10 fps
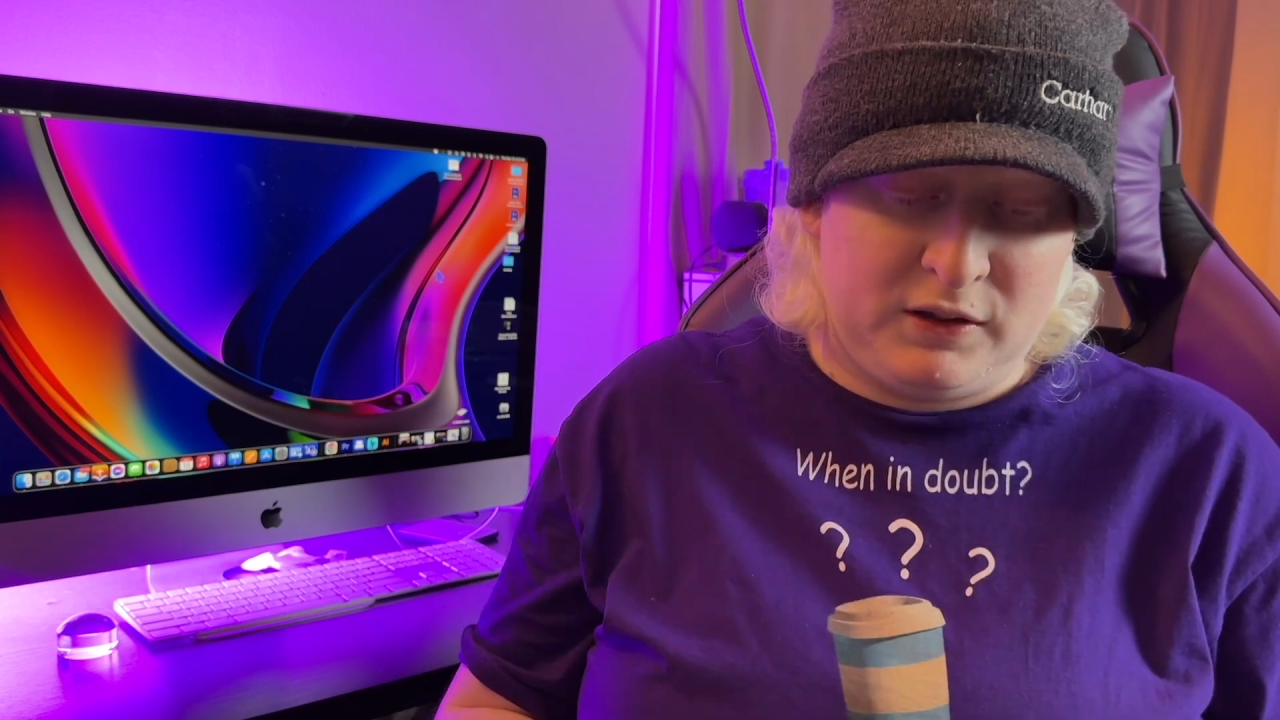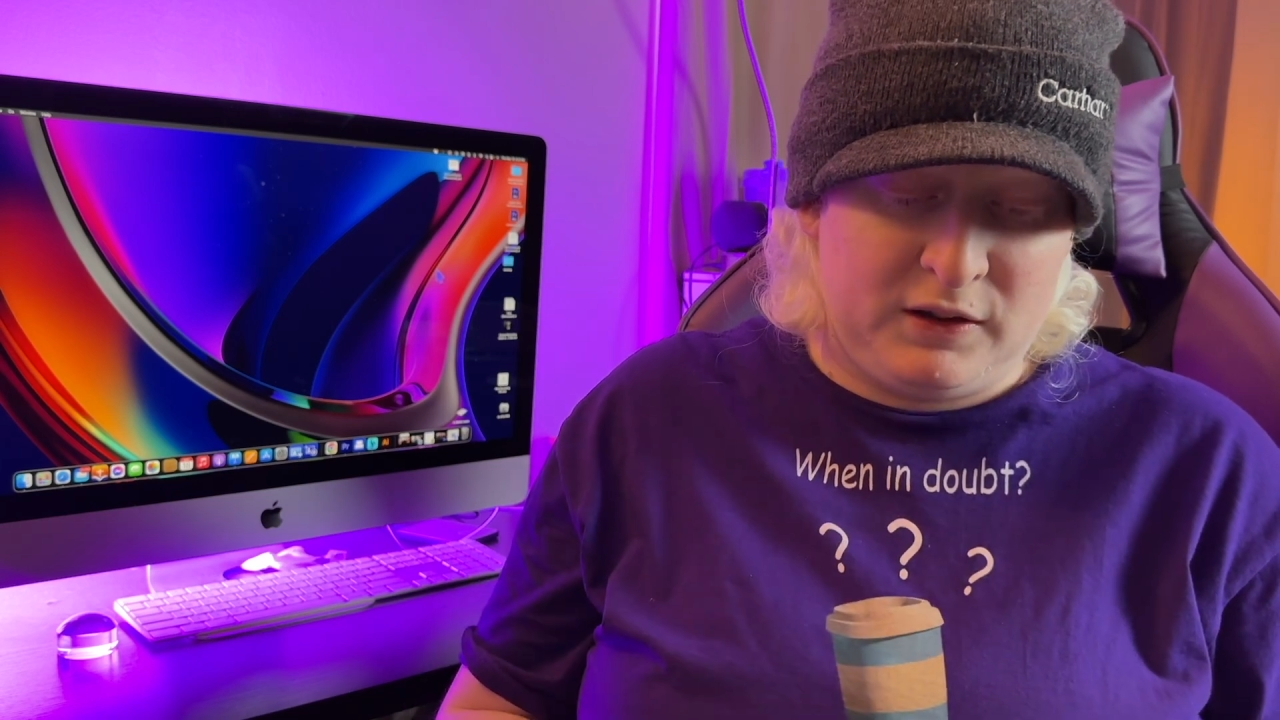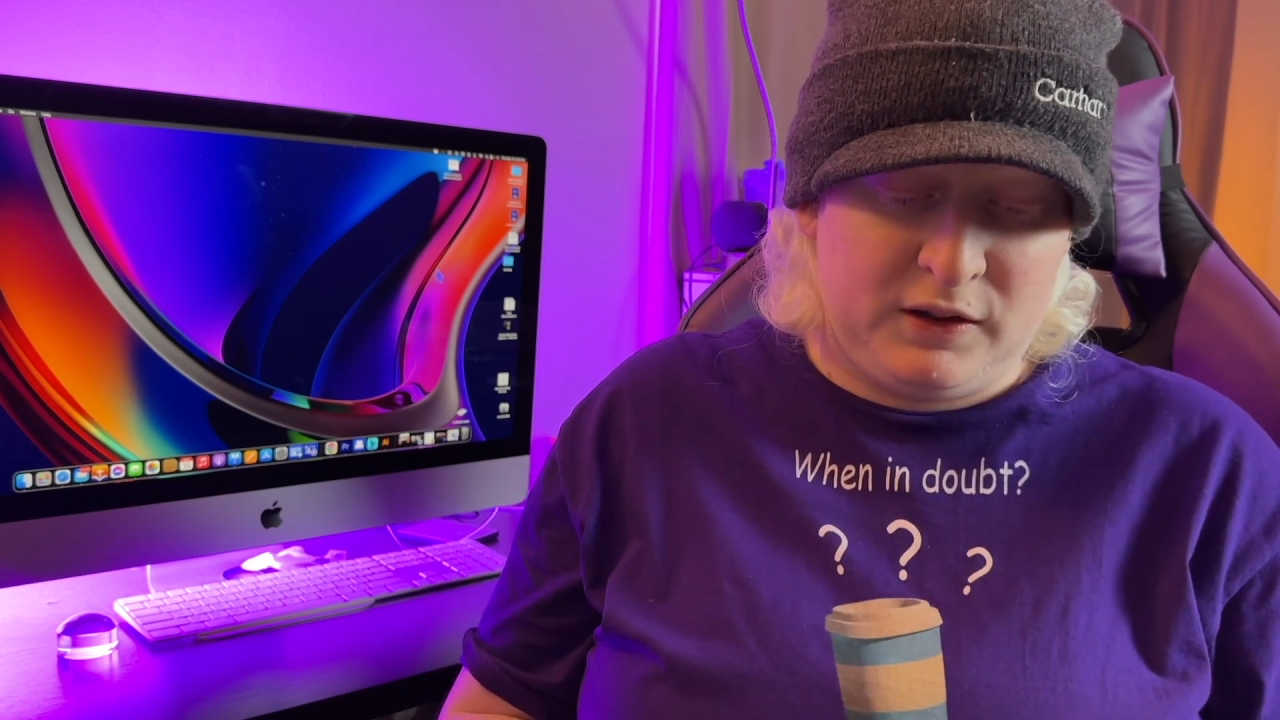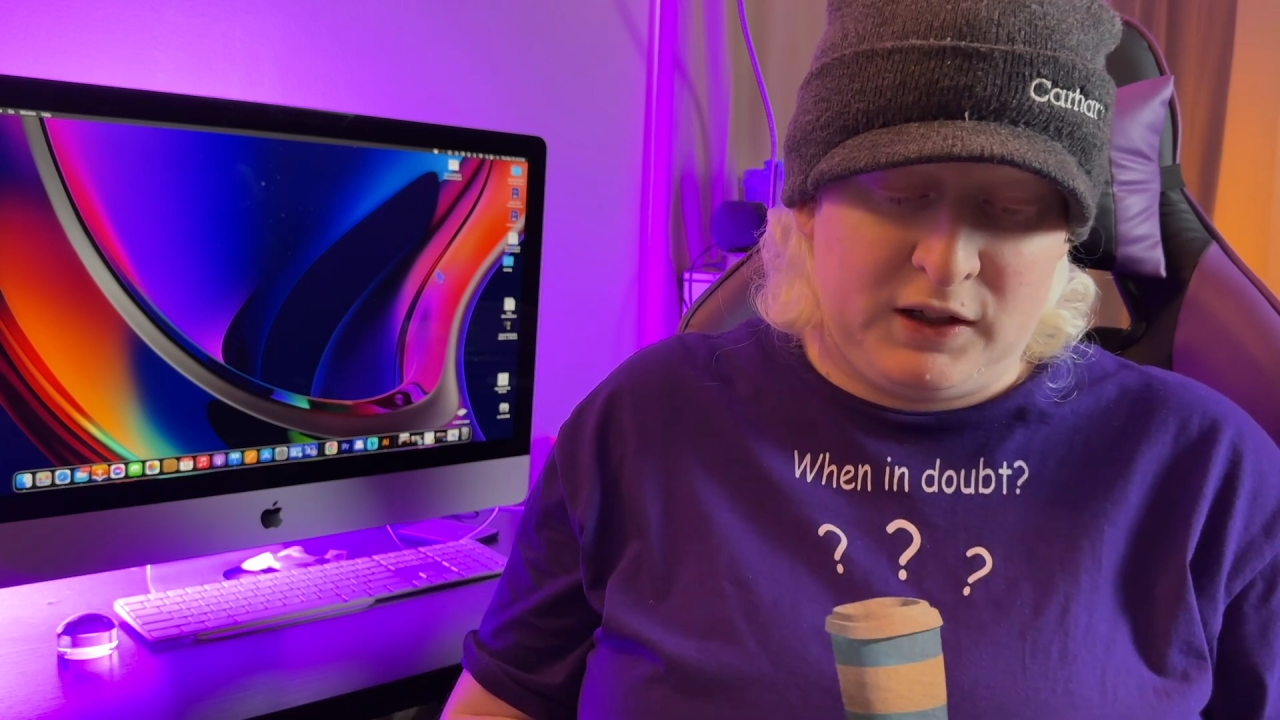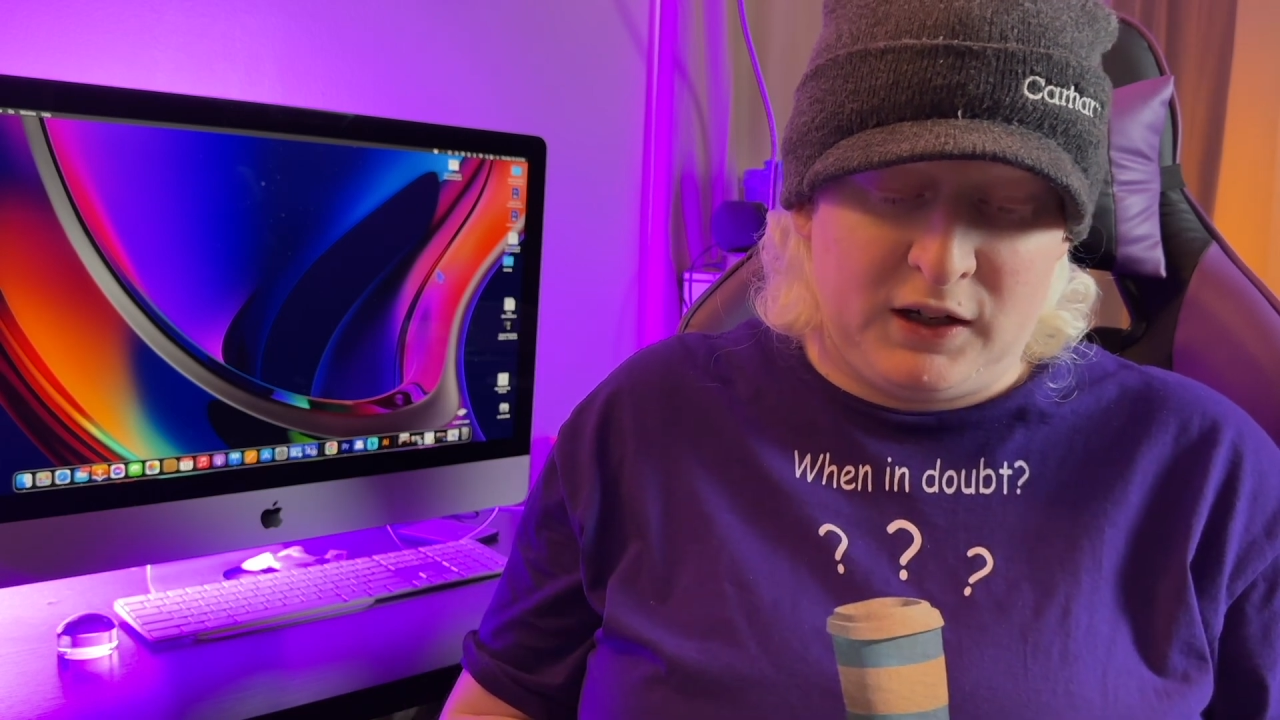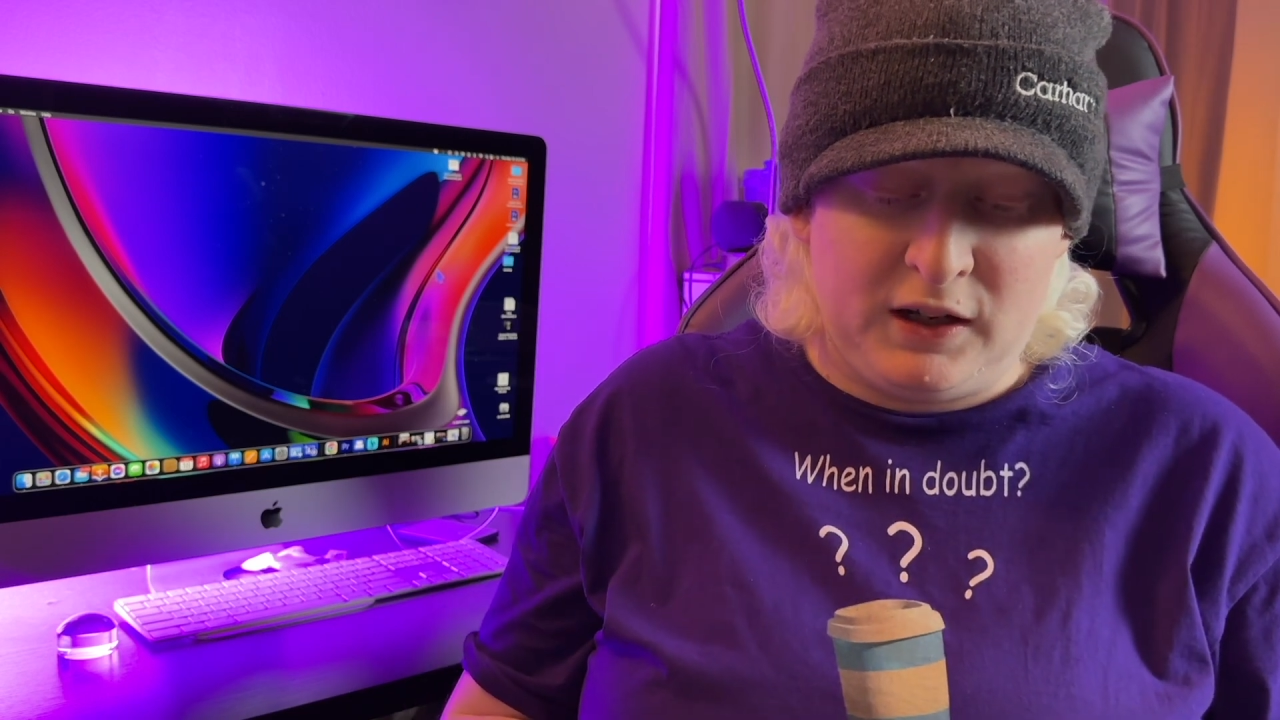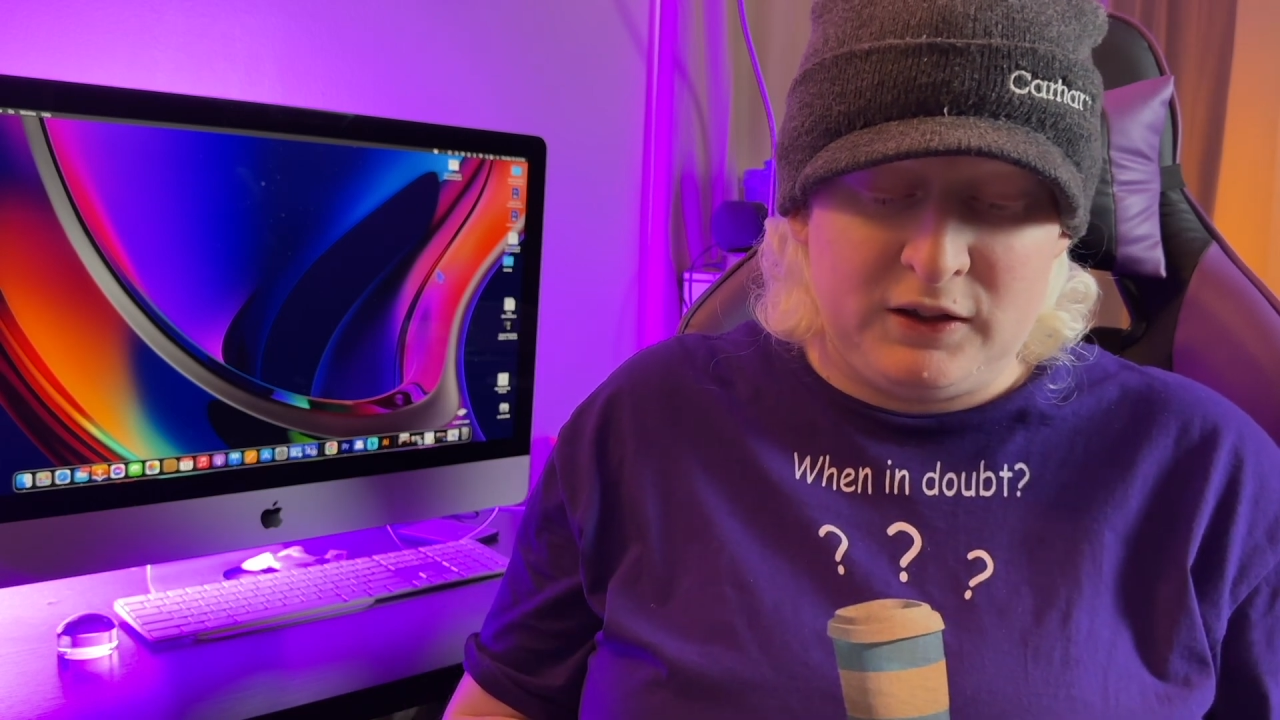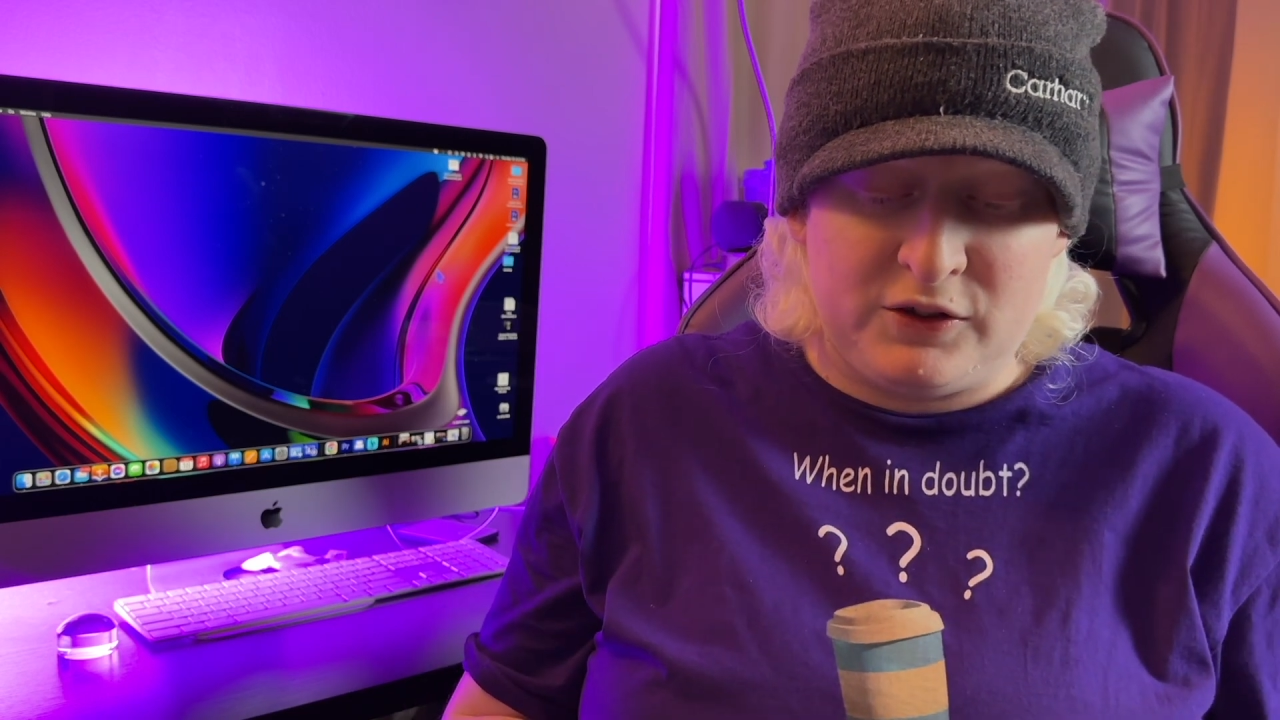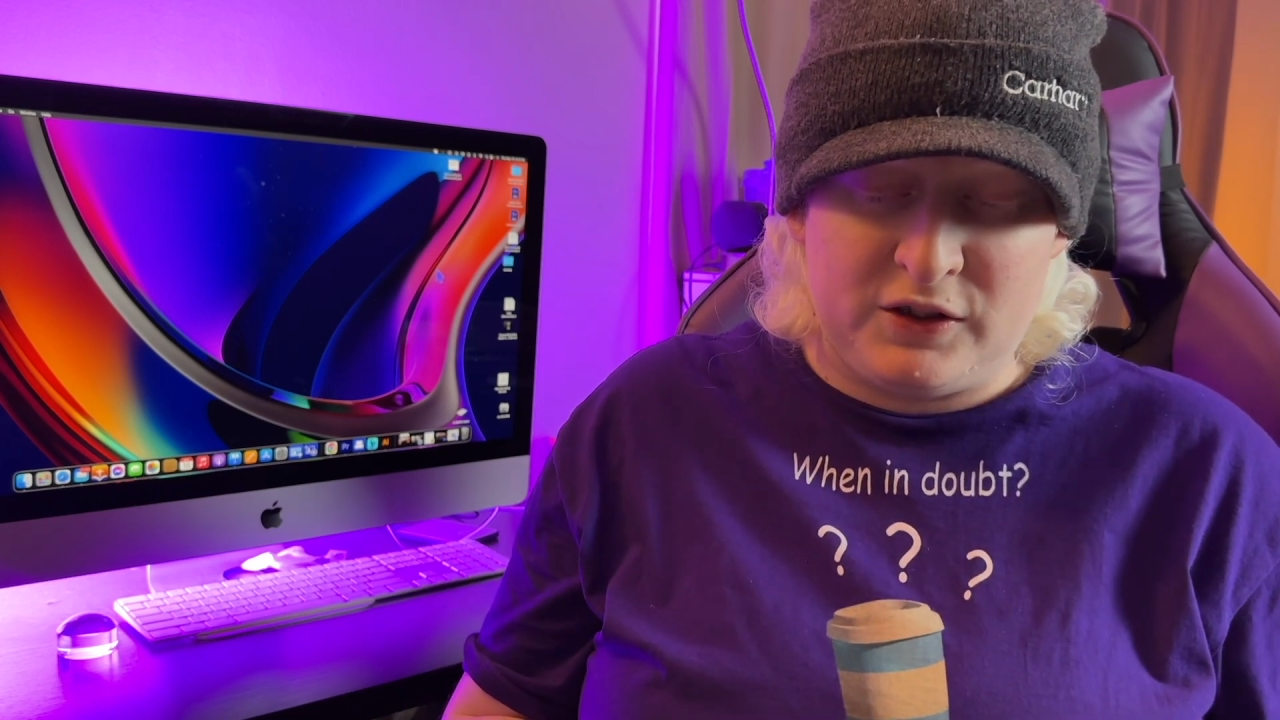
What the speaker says: The color's